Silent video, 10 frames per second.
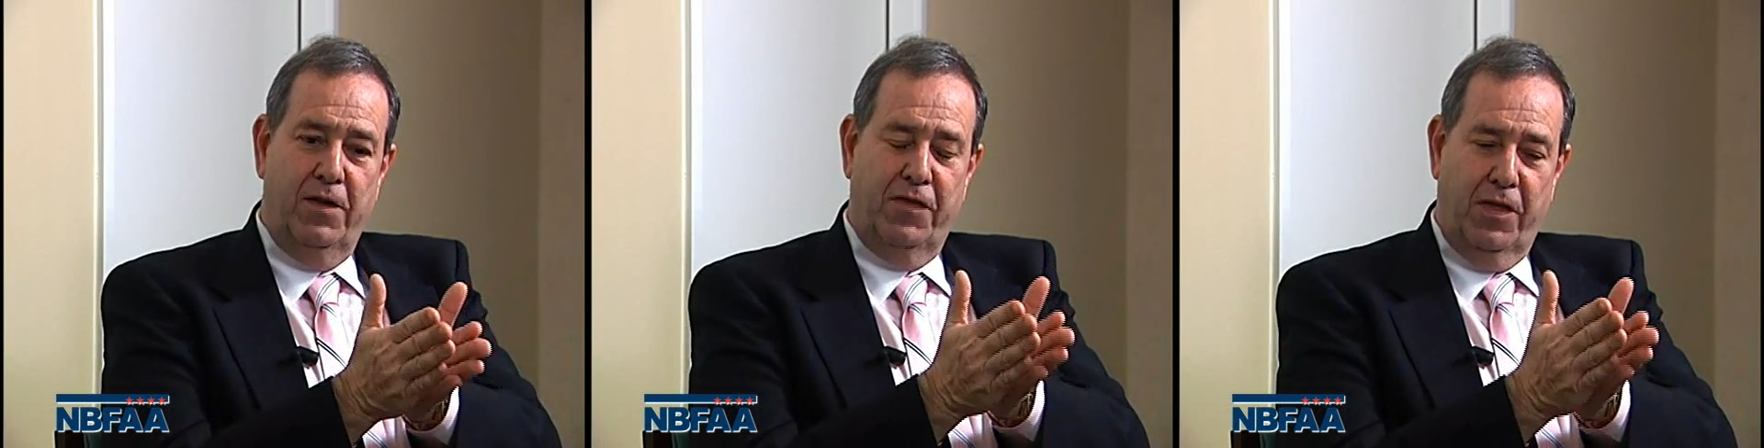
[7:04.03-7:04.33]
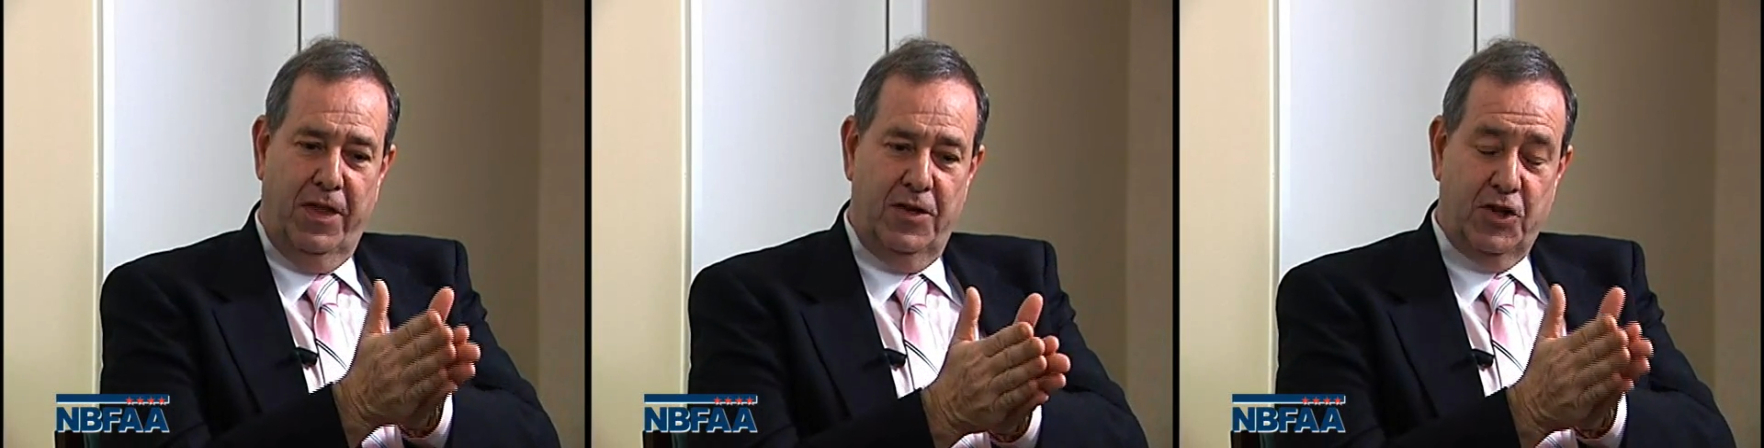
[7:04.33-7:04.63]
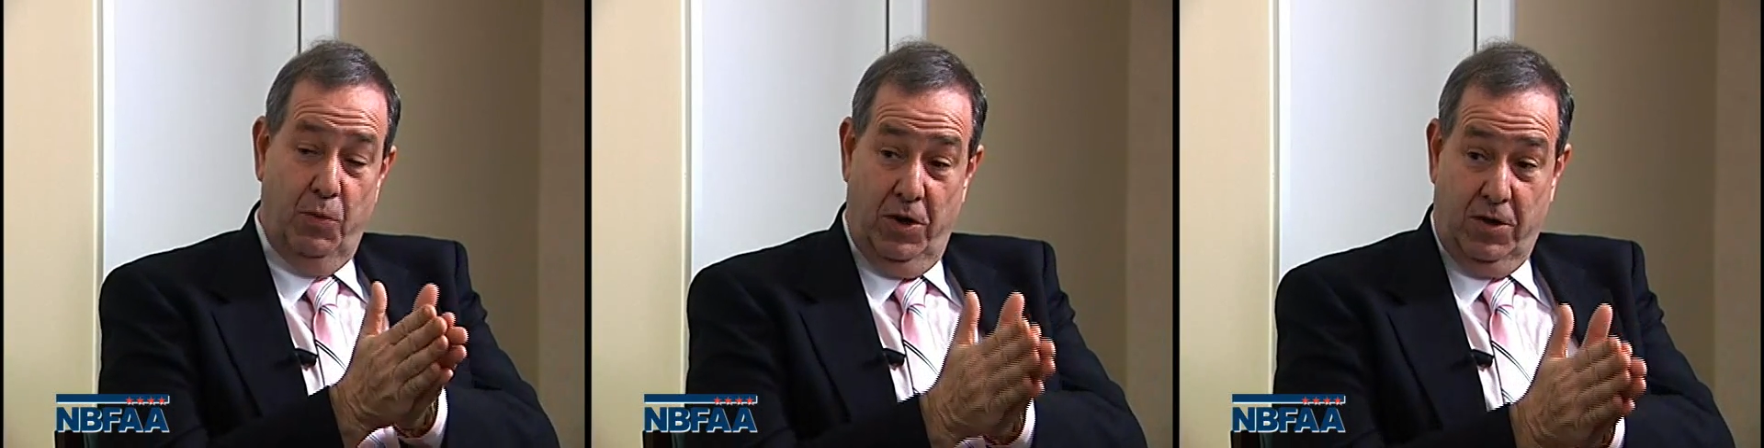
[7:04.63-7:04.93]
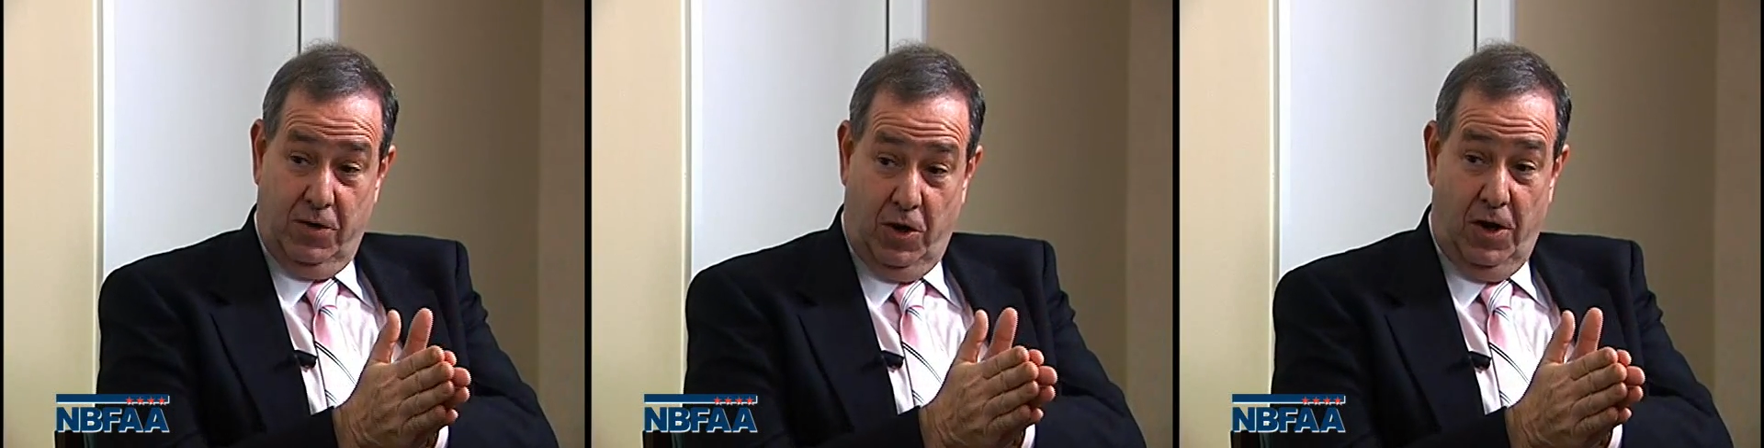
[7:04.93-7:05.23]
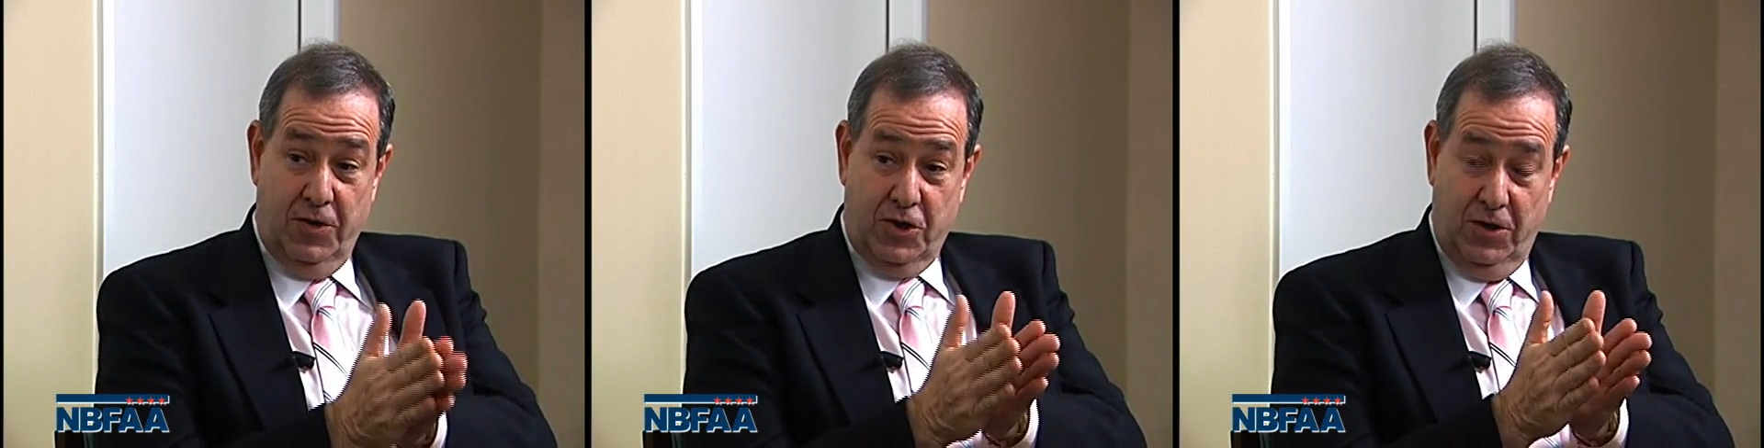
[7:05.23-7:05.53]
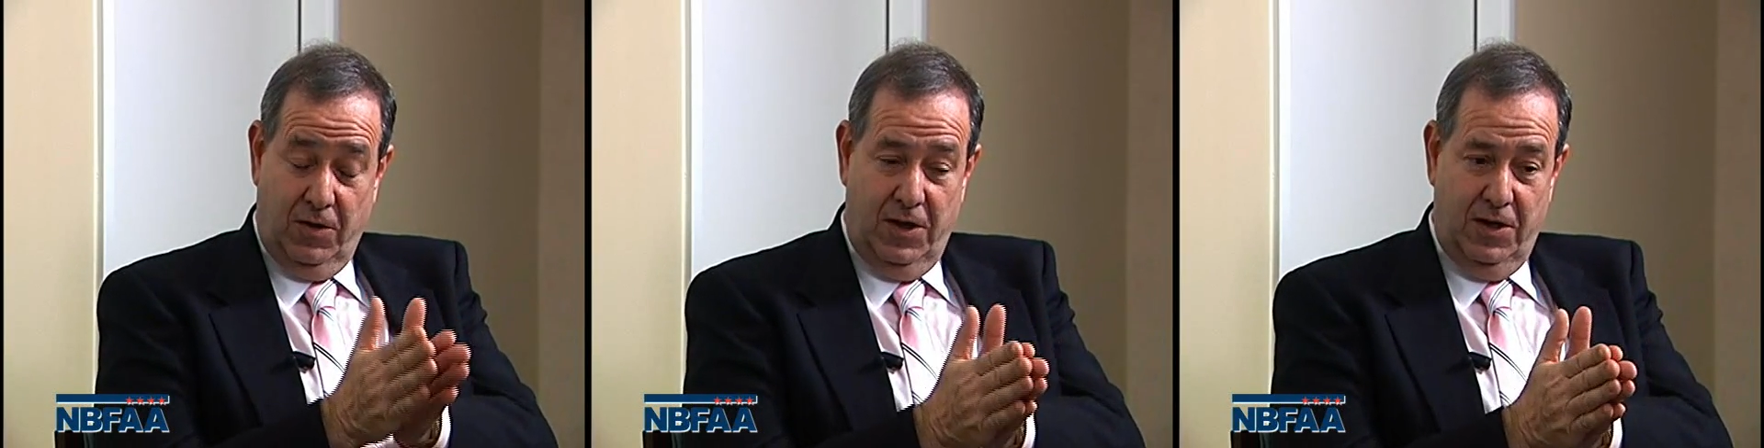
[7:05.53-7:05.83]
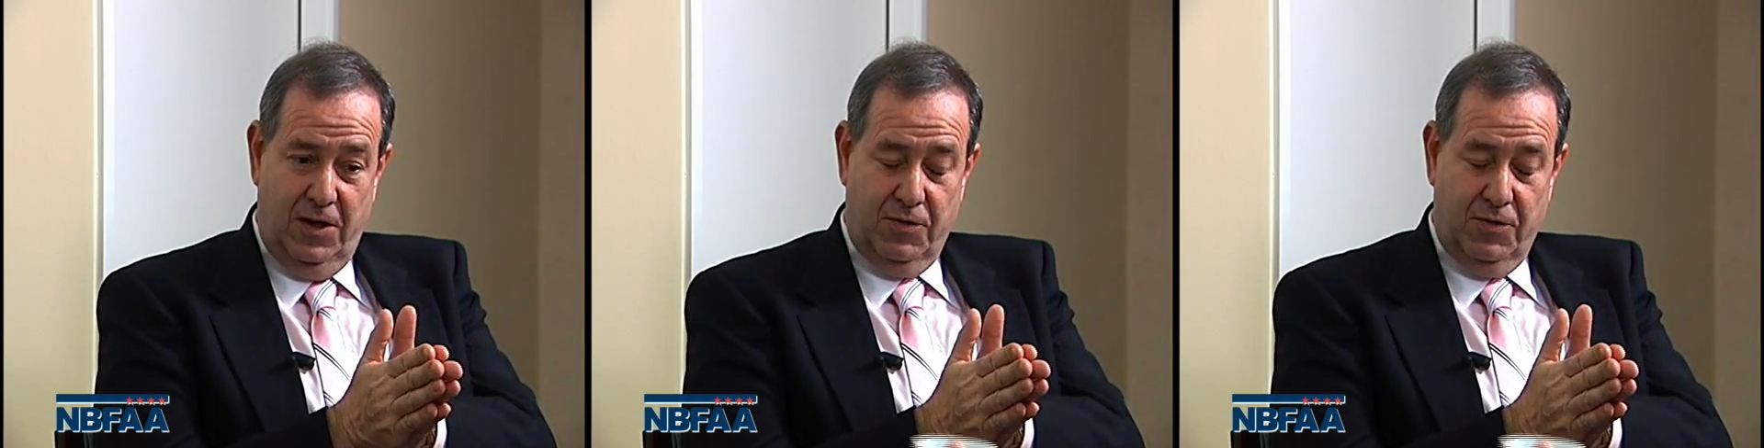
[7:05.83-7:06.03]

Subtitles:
of the things that we're constantly